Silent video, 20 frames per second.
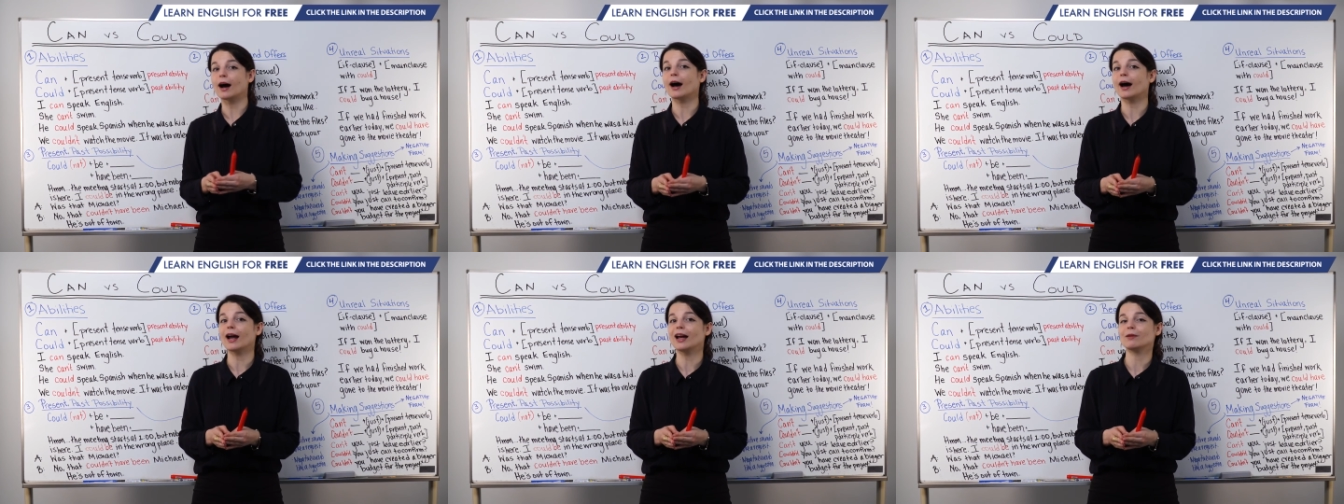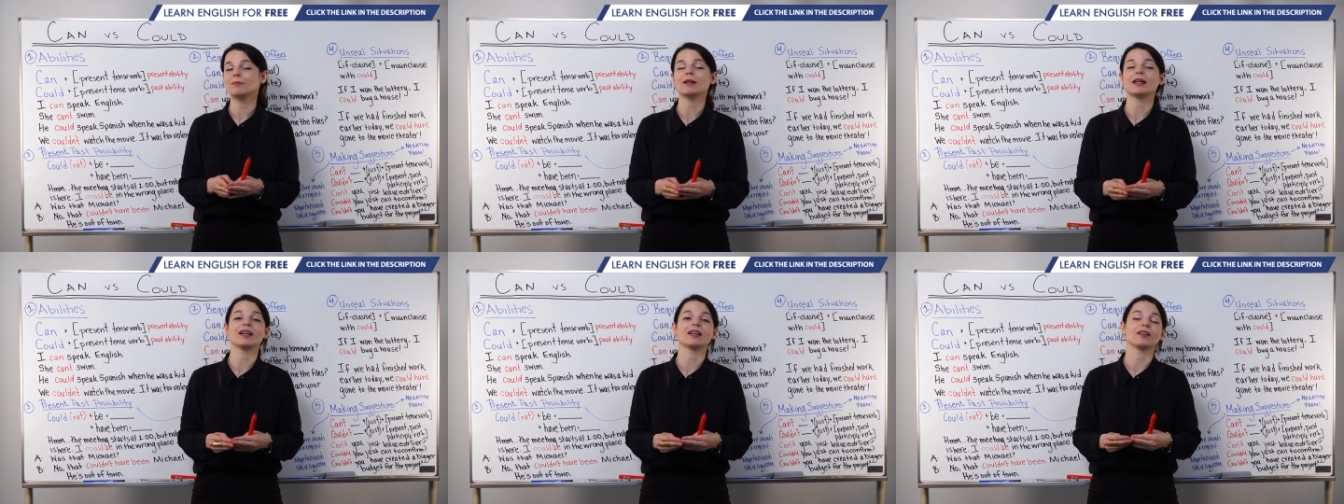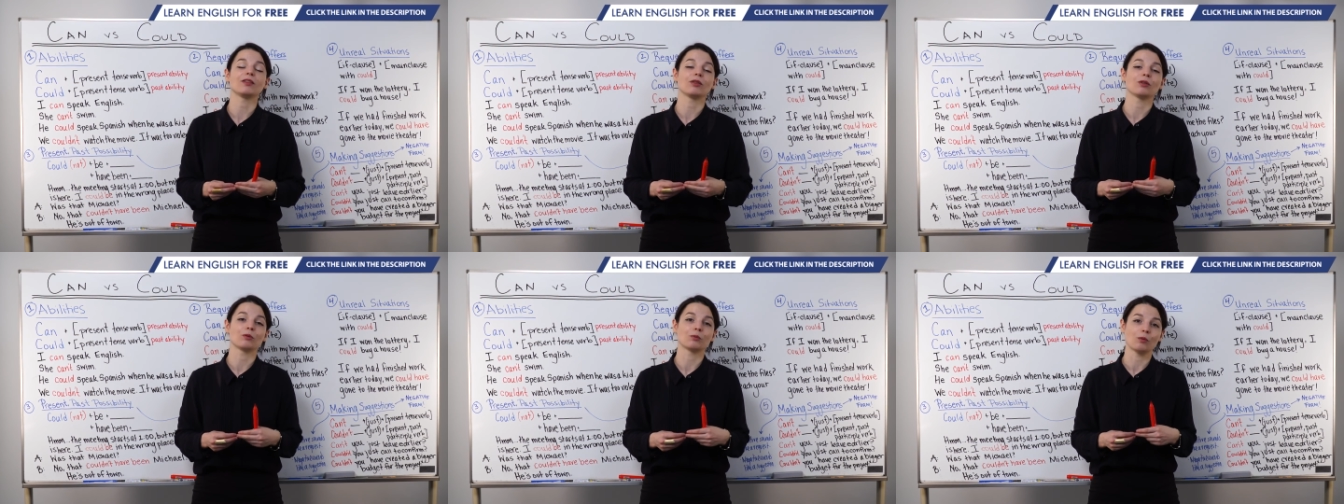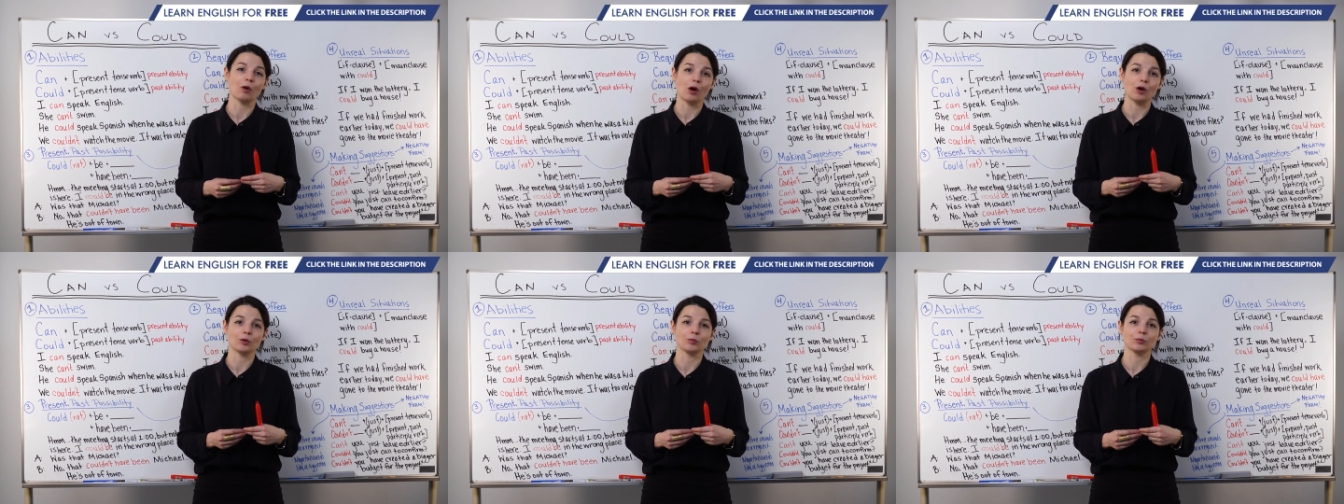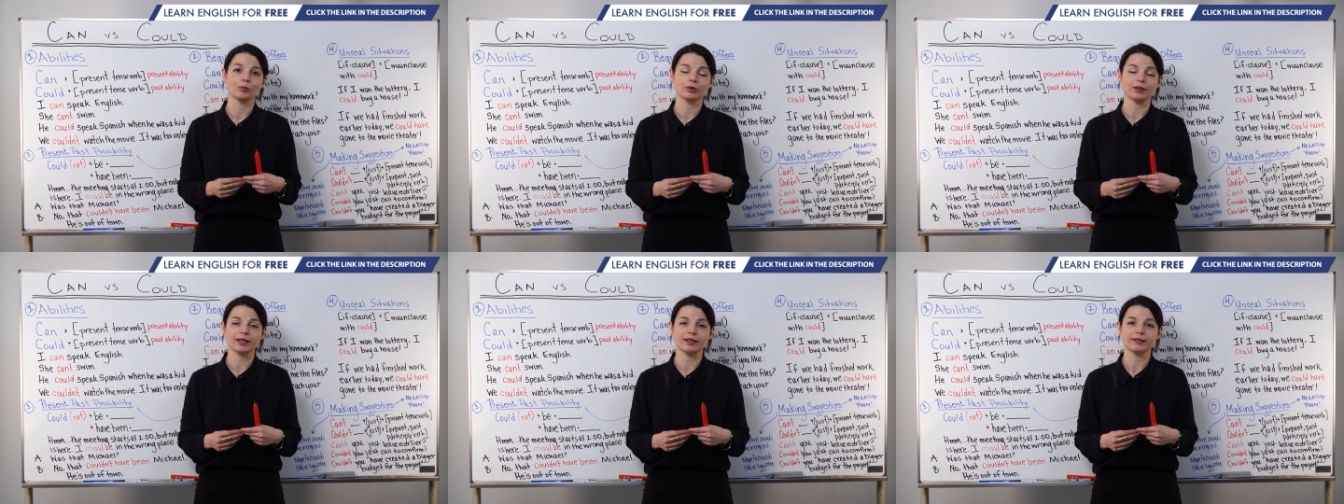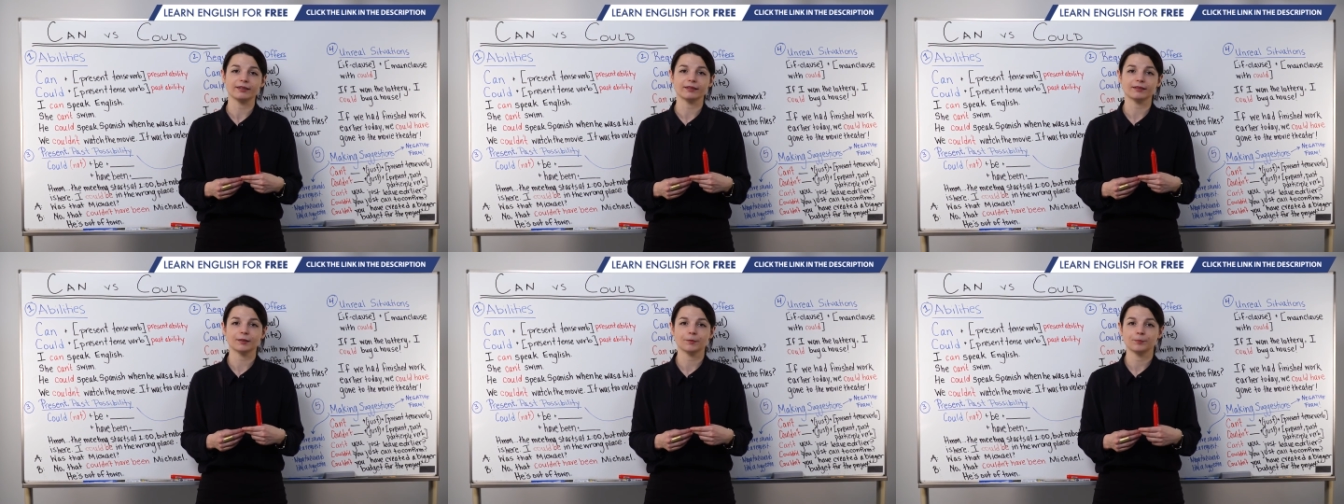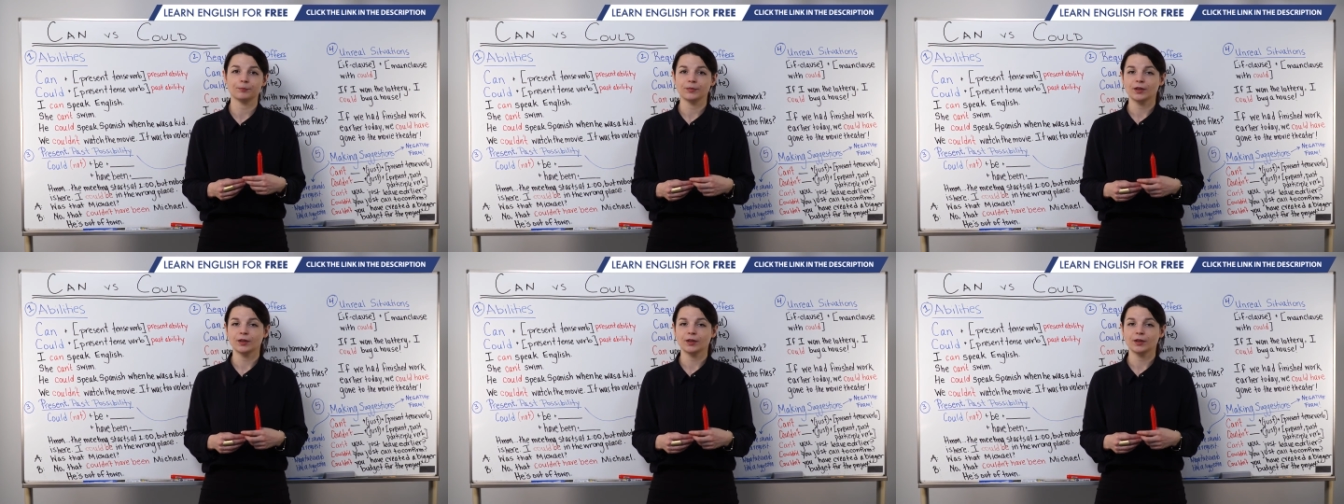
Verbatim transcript: I'm in the wrong place.